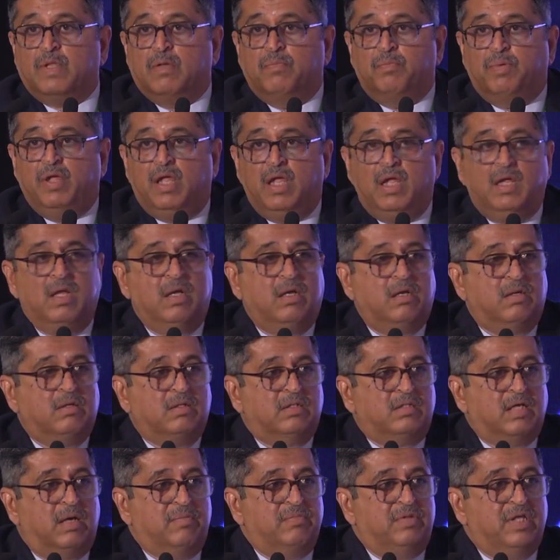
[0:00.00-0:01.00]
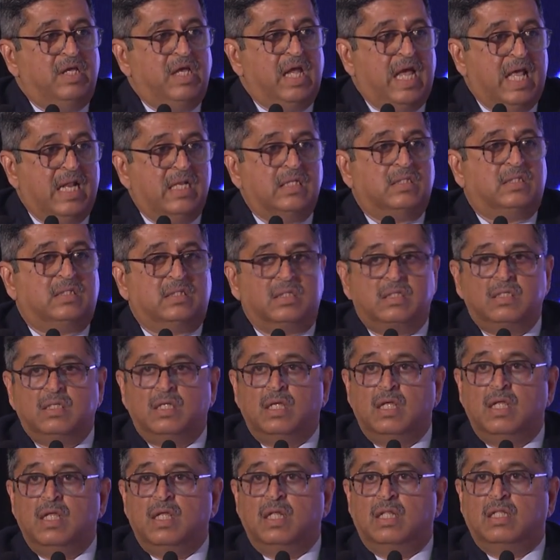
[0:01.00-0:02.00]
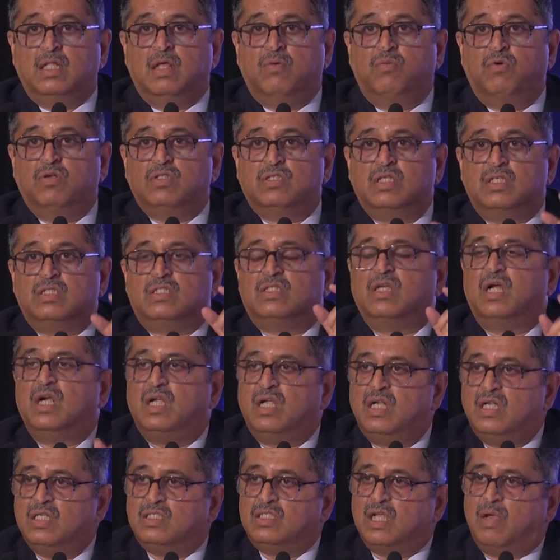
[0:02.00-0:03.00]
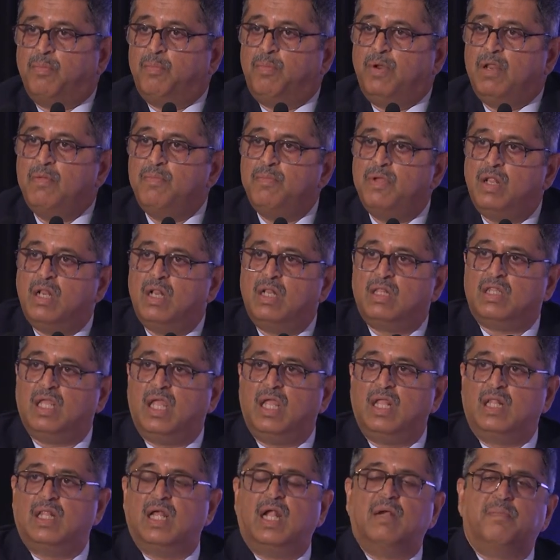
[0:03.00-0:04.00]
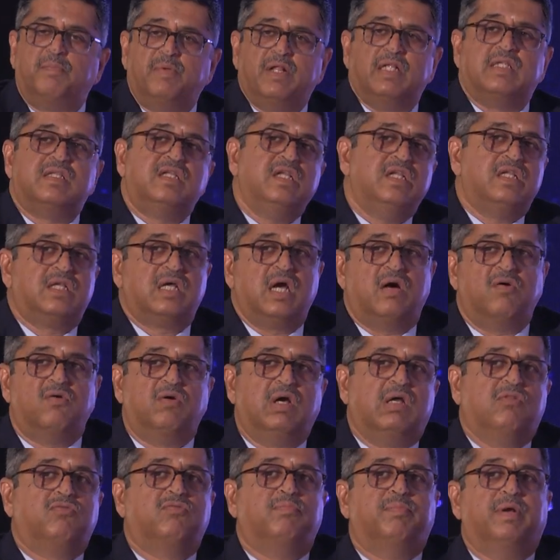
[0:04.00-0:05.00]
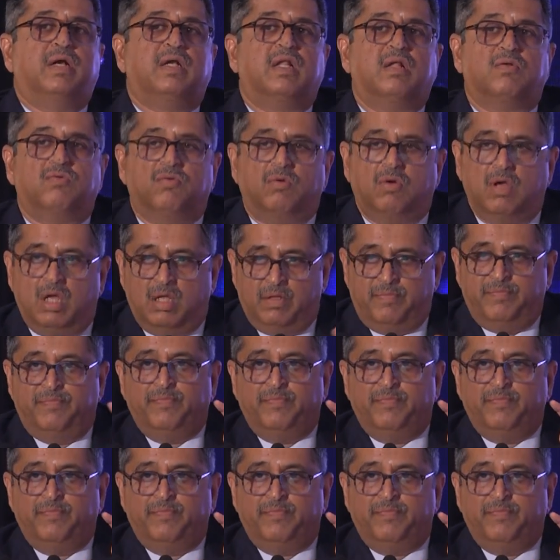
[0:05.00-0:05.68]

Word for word: being something else. There was a certain subliminal thing that prestige ka hoga to better hoga.